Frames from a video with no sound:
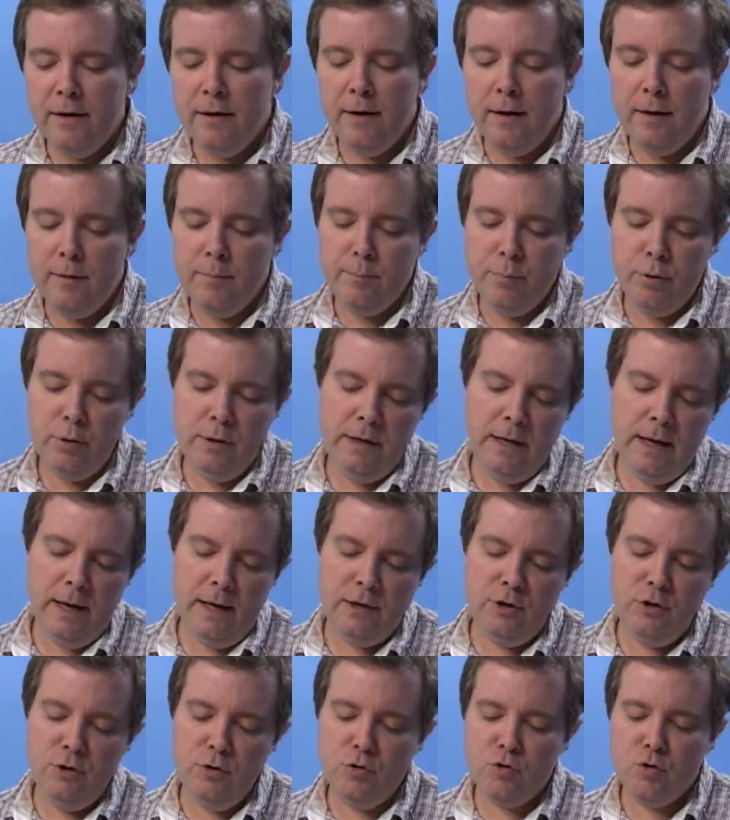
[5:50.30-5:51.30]
a pretty
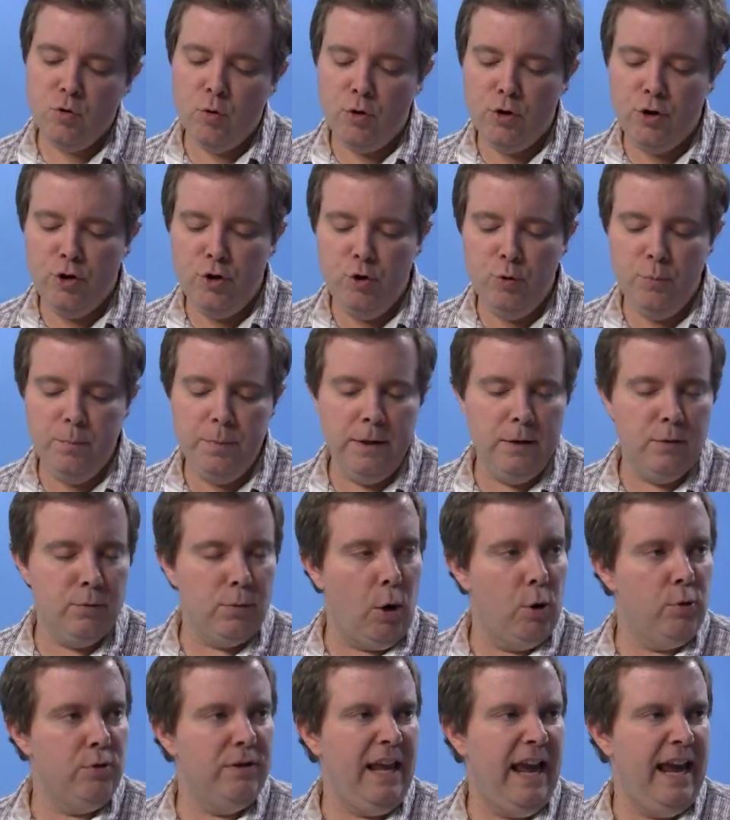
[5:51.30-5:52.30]
unusual QB
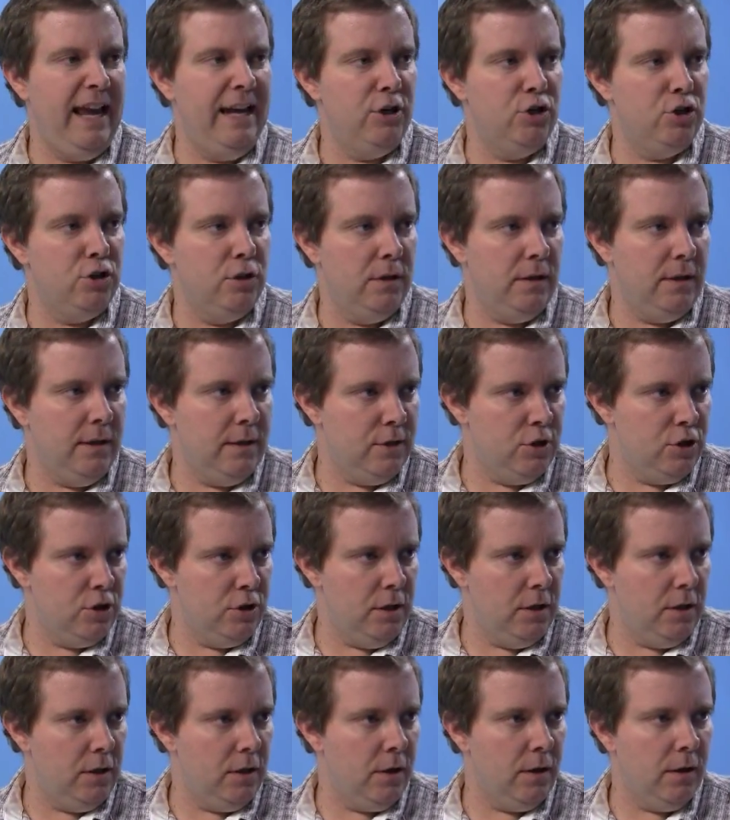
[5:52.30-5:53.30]
rotation this
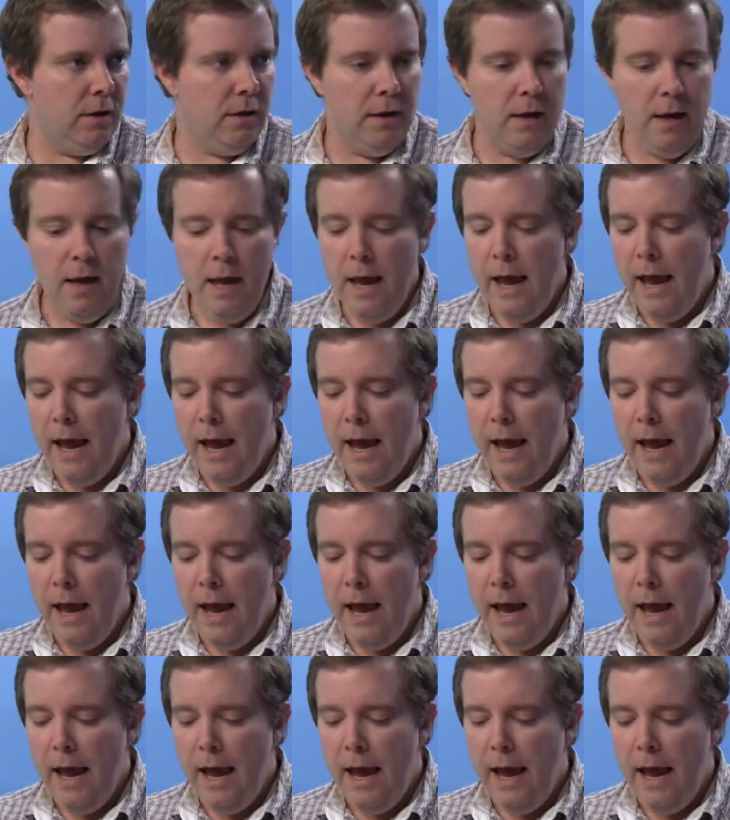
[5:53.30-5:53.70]
year.